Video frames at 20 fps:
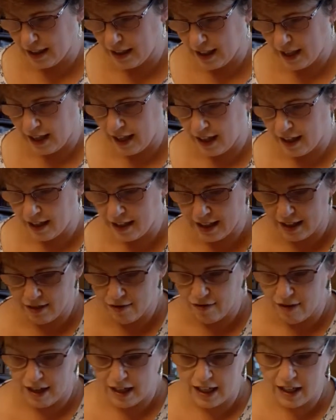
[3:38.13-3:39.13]
and I did a
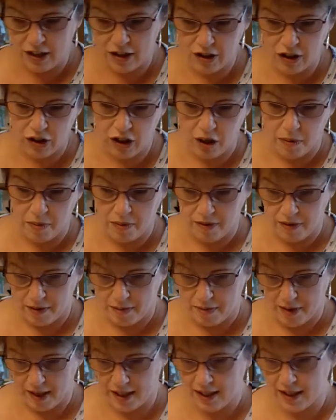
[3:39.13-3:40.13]
really good job with
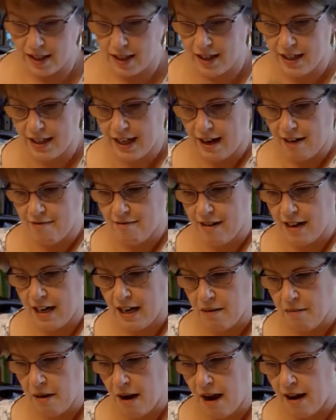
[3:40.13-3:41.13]
them. They turned out
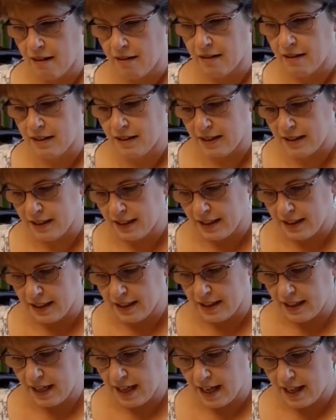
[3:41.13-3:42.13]
really well.
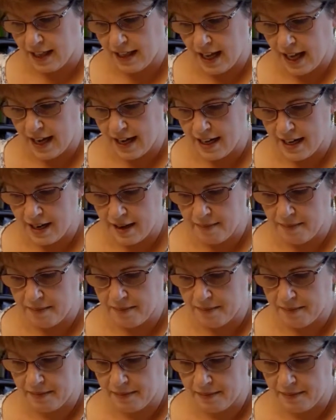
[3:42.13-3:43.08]
And then